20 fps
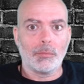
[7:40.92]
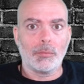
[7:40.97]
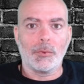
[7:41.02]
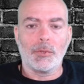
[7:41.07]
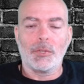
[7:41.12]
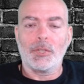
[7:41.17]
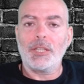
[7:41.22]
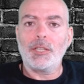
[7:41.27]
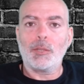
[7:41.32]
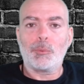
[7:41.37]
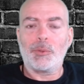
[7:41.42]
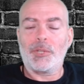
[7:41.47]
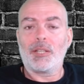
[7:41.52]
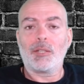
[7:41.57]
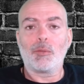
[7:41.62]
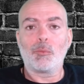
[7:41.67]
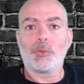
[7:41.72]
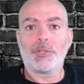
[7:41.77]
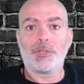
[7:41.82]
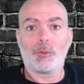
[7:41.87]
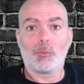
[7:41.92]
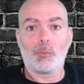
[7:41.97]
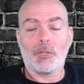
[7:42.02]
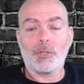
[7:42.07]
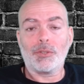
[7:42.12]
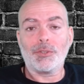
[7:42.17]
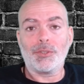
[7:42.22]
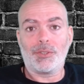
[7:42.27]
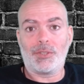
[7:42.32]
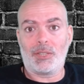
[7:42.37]
Now you can put any wheel you
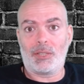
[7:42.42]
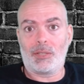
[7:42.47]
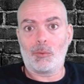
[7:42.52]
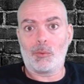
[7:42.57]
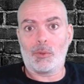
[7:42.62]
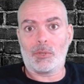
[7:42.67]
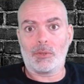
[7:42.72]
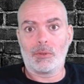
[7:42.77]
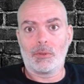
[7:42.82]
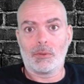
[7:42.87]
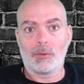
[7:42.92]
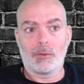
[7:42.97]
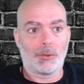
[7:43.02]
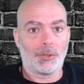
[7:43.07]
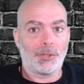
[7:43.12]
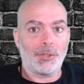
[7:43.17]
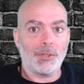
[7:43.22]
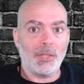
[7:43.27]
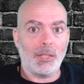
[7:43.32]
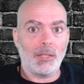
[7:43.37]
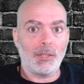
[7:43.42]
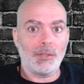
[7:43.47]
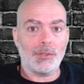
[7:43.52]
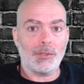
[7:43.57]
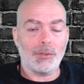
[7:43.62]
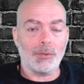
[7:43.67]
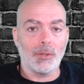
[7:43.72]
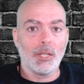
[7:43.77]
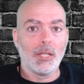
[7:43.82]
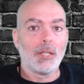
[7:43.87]
want on your DD1 or your
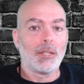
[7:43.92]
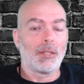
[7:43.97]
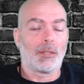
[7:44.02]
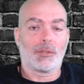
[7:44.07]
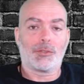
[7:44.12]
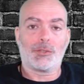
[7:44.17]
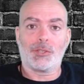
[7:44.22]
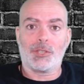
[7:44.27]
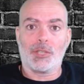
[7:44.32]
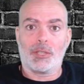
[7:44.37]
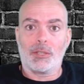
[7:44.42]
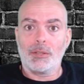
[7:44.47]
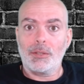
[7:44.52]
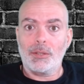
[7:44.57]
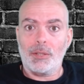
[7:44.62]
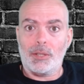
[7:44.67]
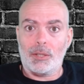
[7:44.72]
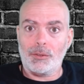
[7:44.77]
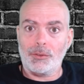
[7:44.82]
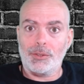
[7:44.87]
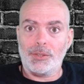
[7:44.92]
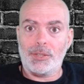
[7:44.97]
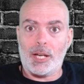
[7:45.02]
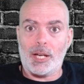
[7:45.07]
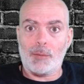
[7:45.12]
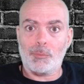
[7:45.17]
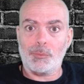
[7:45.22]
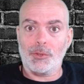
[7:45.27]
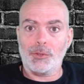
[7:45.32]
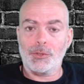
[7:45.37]
DD2. They also sell other
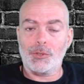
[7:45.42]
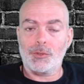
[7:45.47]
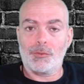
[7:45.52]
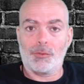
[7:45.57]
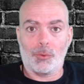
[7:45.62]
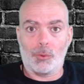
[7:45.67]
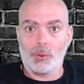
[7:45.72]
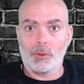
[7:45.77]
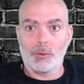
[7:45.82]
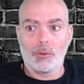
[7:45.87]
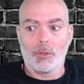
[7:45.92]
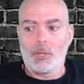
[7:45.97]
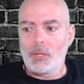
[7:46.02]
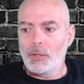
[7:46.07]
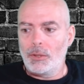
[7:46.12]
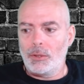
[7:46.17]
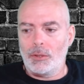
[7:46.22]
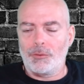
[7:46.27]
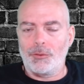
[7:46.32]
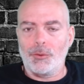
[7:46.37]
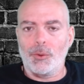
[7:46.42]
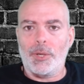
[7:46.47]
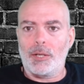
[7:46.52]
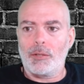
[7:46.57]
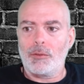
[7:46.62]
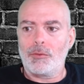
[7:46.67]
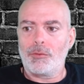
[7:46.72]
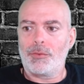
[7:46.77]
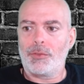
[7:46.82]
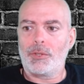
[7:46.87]
adapters for if you
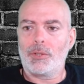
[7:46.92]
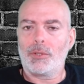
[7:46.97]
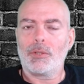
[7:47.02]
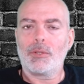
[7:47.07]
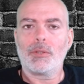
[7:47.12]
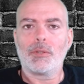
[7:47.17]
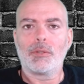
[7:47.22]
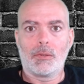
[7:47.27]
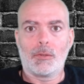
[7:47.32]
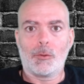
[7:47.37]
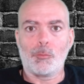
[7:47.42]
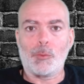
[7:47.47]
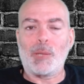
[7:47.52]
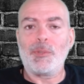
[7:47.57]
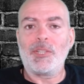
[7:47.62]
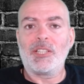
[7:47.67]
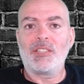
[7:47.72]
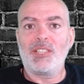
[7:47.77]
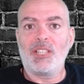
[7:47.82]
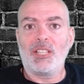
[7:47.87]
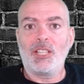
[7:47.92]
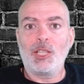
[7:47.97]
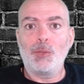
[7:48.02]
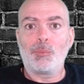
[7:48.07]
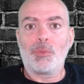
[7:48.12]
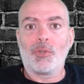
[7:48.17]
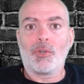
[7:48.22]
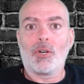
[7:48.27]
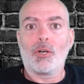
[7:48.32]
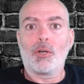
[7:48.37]
have maybe a
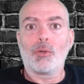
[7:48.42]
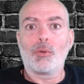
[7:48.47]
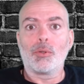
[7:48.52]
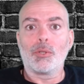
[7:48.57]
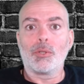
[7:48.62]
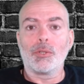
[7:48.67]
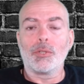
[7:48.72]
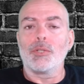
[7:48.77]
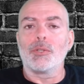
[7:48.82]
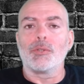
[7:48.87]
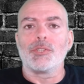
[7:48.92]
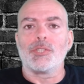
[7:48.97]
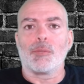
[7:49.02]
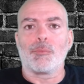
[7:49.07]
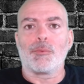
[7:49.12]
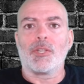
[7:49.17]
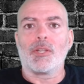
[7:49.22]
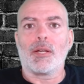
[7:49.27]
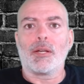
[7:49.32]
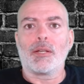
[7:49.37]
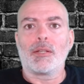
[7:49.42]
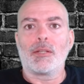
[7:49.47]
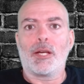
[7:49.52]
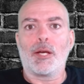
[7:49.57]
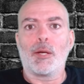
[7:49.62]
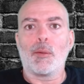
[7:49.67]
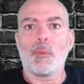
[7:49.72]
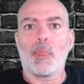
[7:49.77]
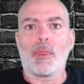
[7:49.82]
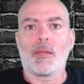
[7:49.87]
DD Pro or something like
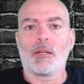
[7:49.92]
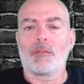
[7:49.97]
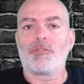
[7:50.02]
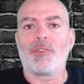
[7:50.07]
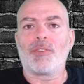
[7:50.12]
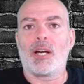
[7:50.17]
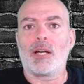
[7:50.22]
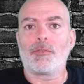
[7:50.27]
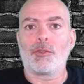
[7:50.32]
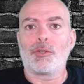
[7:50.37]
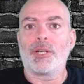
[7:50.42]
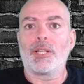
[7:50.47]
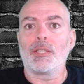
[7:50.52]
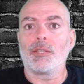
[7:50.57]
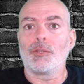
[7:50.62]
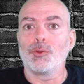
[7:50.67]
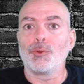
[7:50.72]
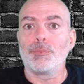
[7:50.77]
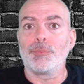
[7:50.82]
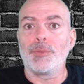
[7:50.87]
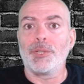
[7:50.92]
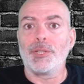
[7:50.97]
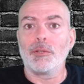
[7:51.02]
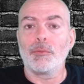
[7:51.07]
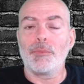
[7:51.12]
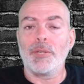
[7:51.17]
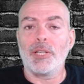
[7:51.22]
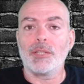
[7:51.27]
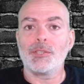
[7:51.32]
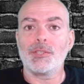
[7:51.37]
that, a 5 or 8 Newton meter
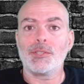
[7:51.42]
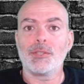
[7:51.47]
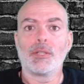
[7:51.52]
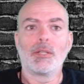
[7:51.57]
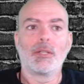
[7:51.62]
base.